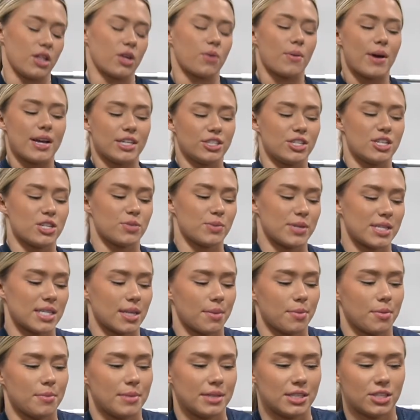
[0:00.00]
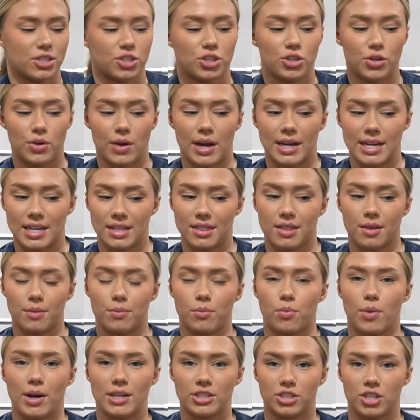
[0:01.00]
the question is, with supplements, do I need
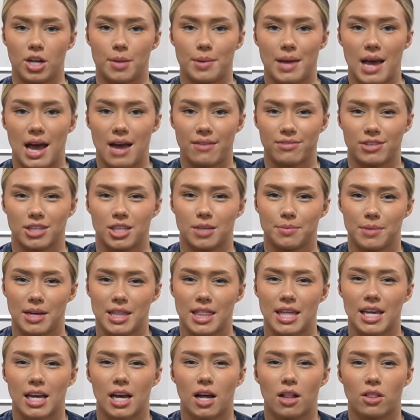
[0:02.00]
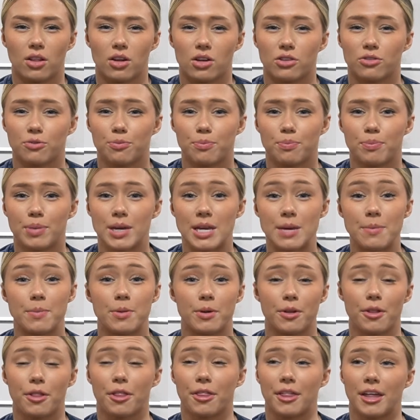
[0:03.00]
them? When should I be having them? I think a lot of
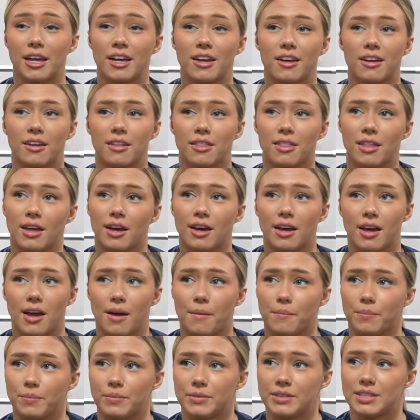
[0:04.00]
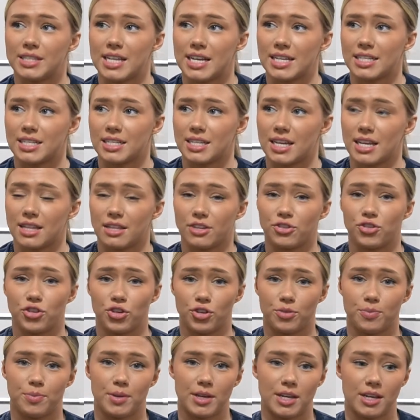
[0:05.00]
people think that day to day they
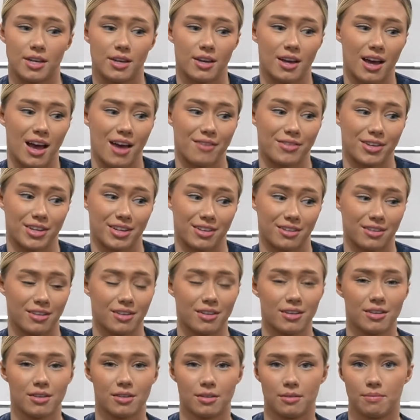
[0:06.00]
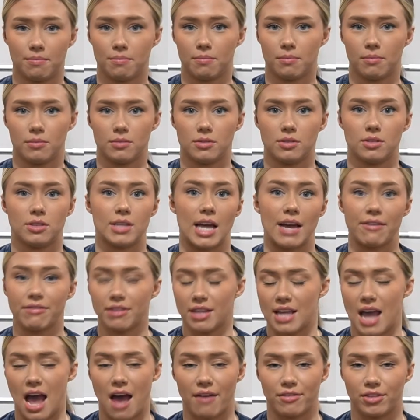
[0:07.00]
should be
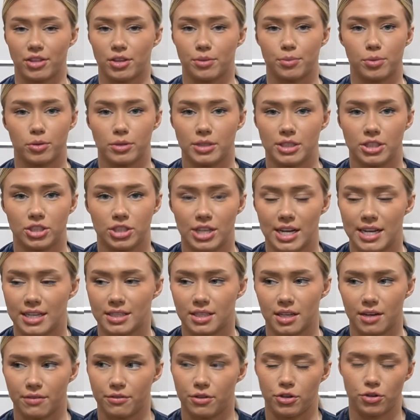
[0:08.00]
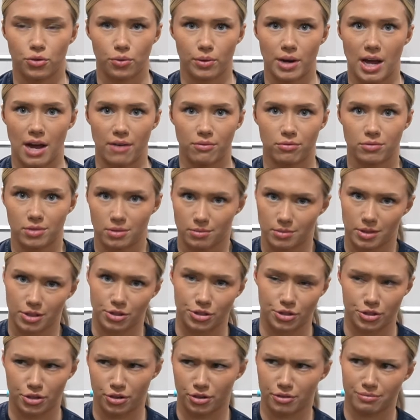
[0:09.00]
definitely having their protein shakes, and if you don't have them,
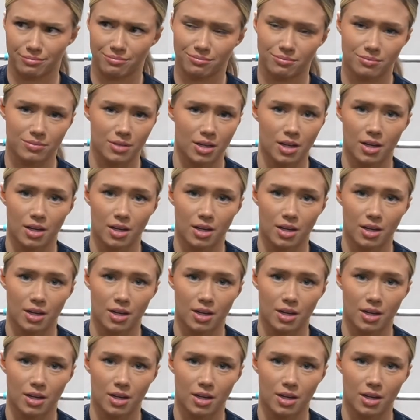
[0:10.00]
then you're not